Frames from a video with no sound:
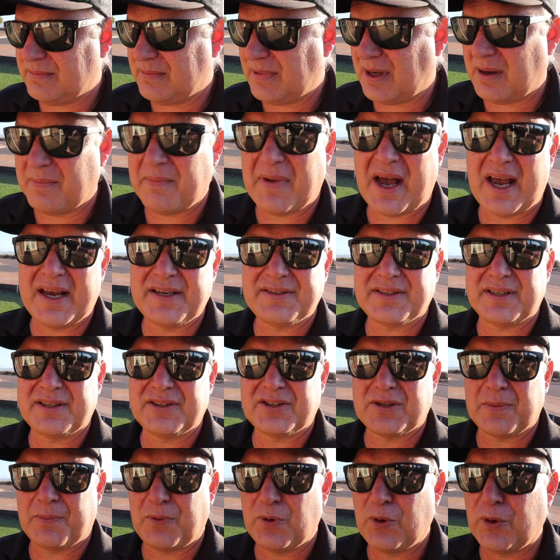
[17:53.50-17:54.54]
amazing
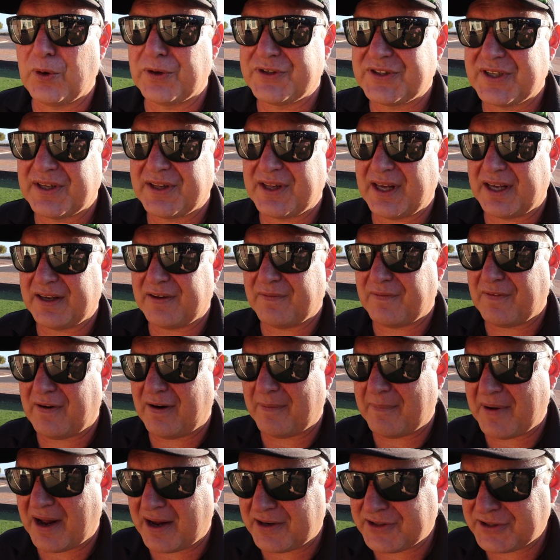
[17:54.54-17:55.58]
support, so thank you
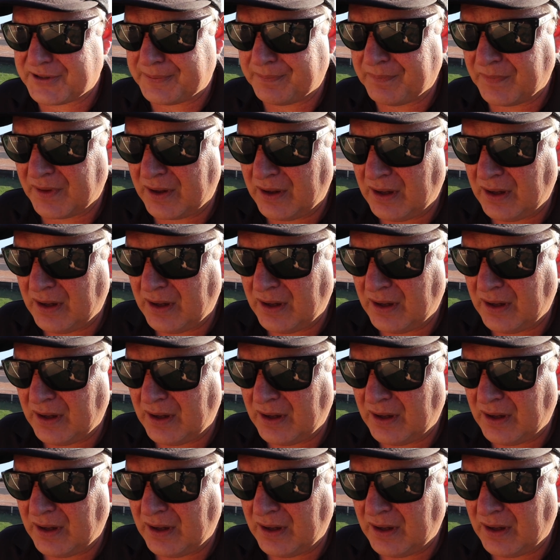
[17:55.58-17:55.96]
very much.